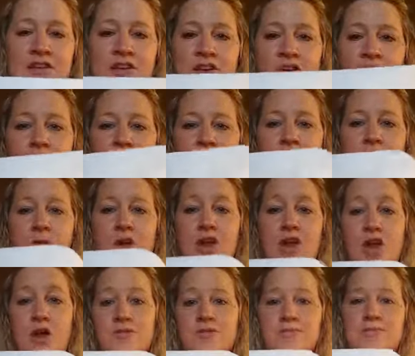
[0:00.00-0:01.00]
You know, if anyone
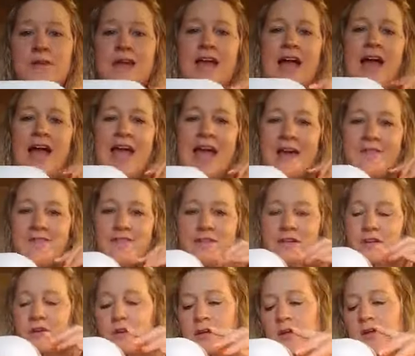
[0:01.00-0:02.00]
knows me, I have
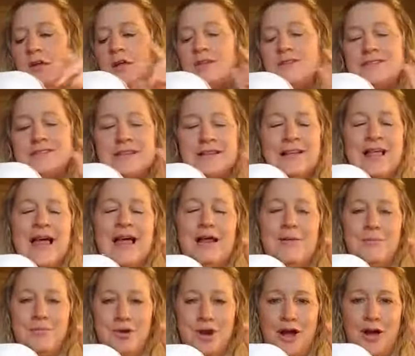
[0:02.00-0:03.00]

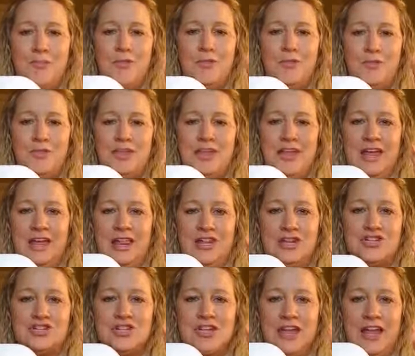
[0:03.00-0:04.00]
slight problem with the
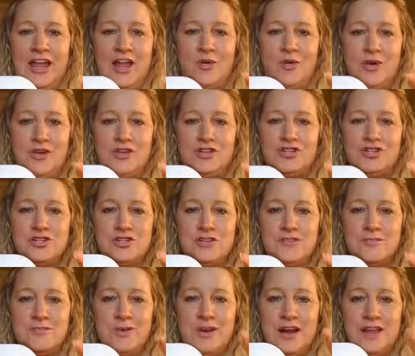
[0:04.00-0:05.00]
English language
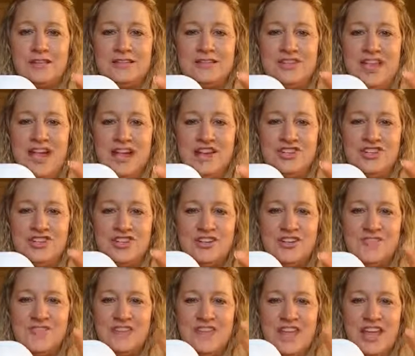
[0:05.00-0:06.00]
and pronunciation
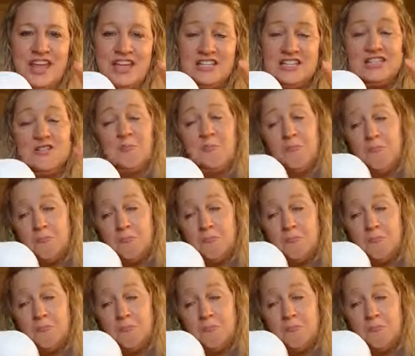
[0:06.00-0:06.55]
of things.